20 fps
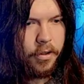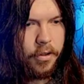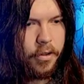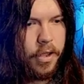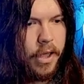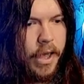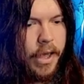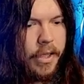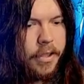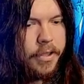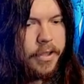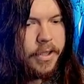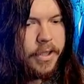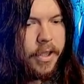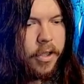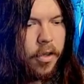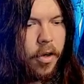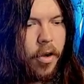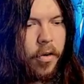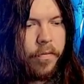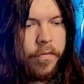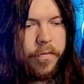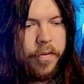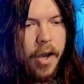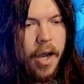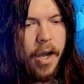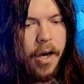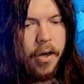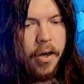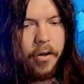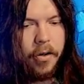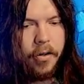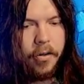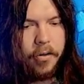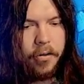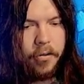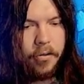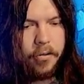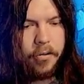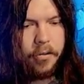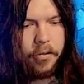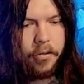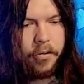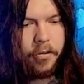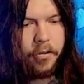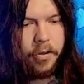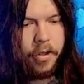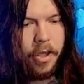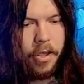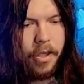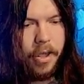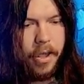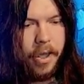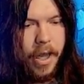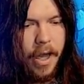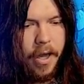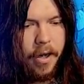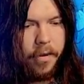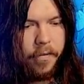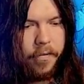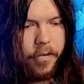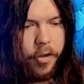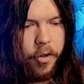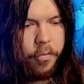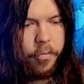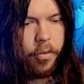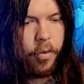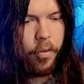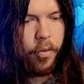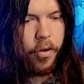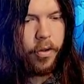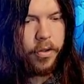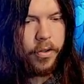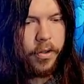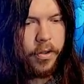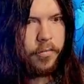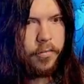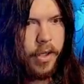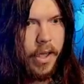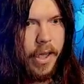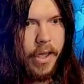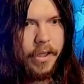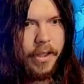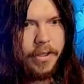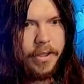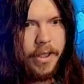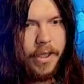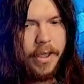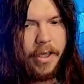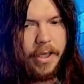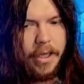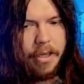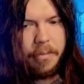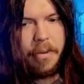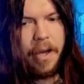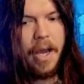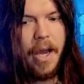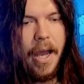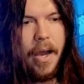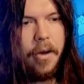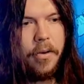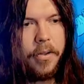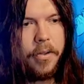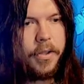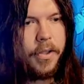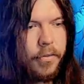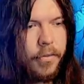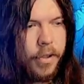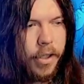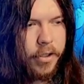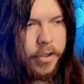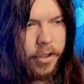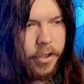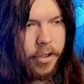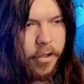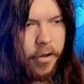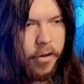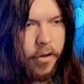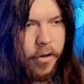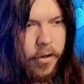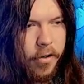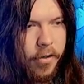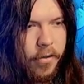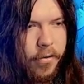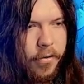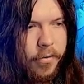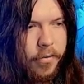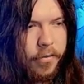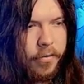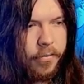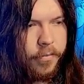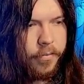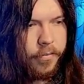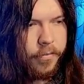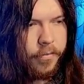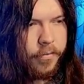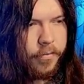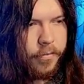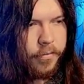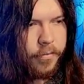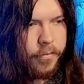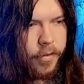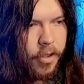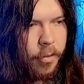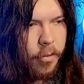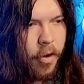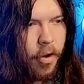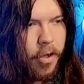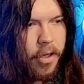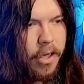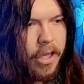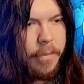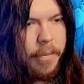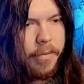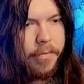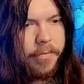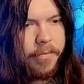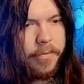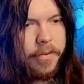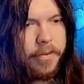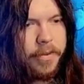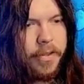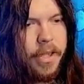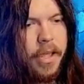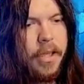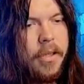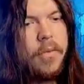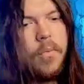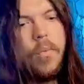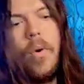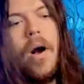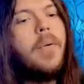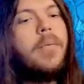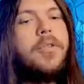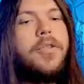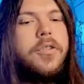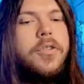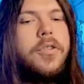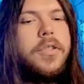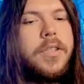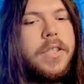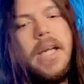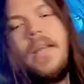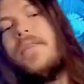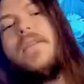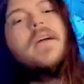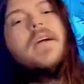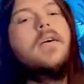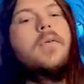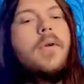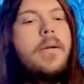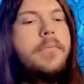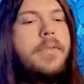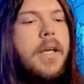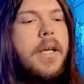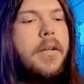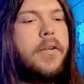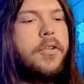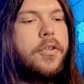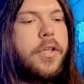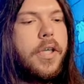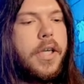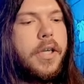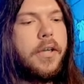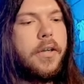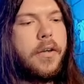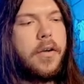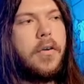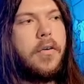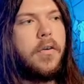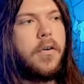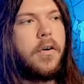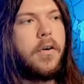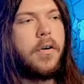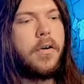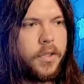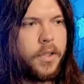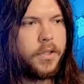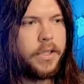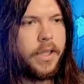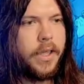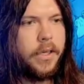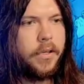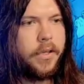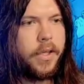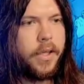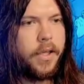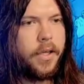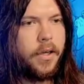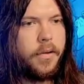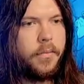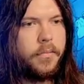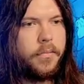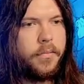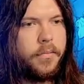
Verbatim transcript: It's still on fire. Now get out of Newport. Hey, is that it? Am I out? There's a car. Come on, give me... why would you stand there when I'm telling you to get in the car? See, here they come.